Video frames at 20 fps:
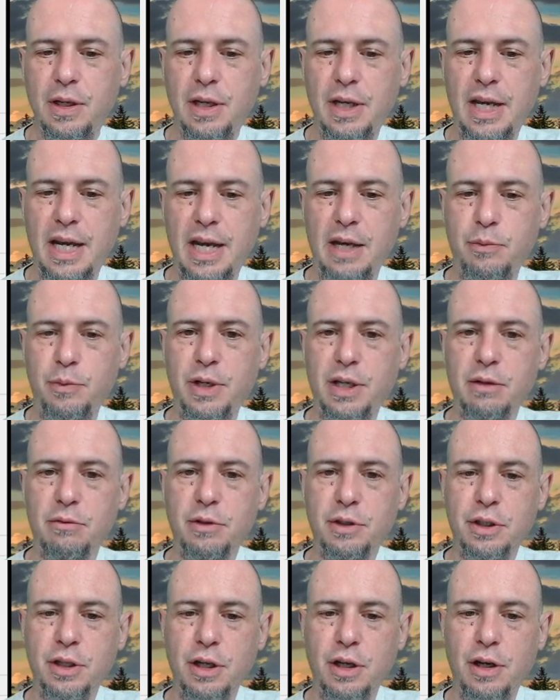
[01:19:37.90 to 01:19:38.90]
And we can
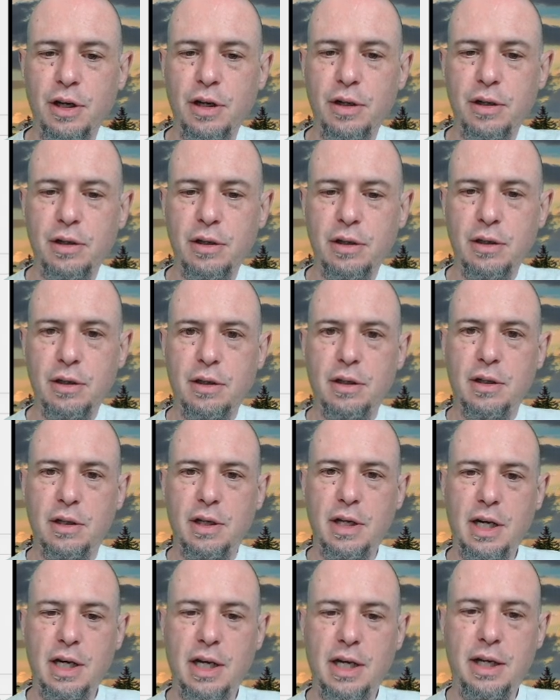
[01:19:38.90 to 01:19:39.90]
return
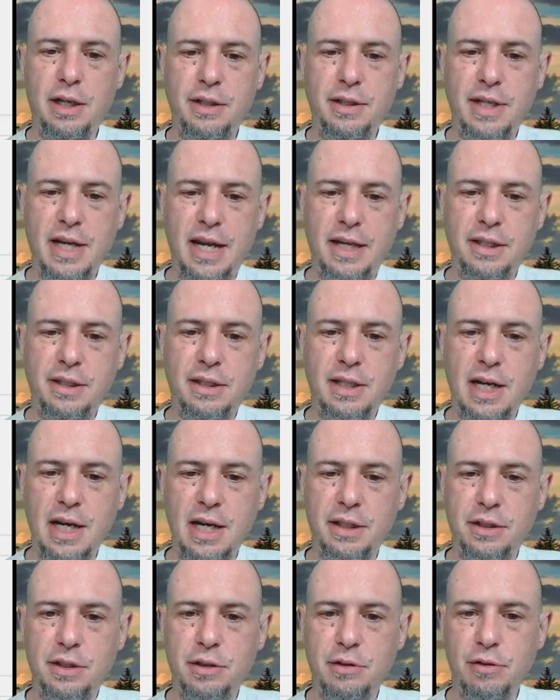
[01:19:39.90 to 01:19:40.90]
uh,
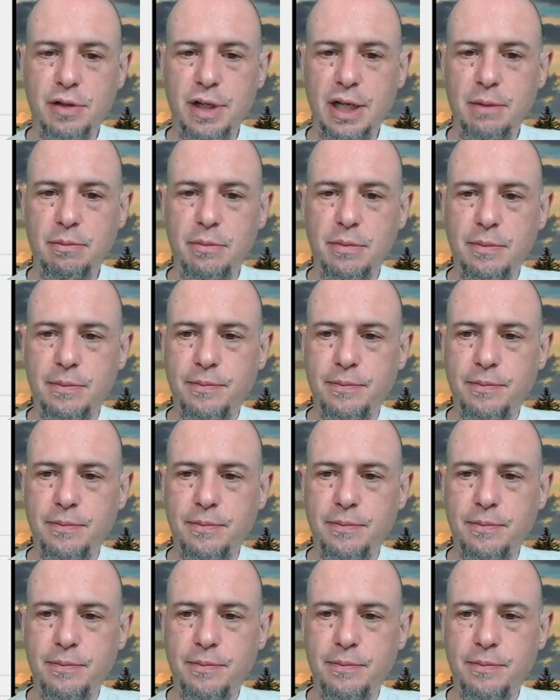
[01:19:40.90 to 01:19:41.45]
dice.stream.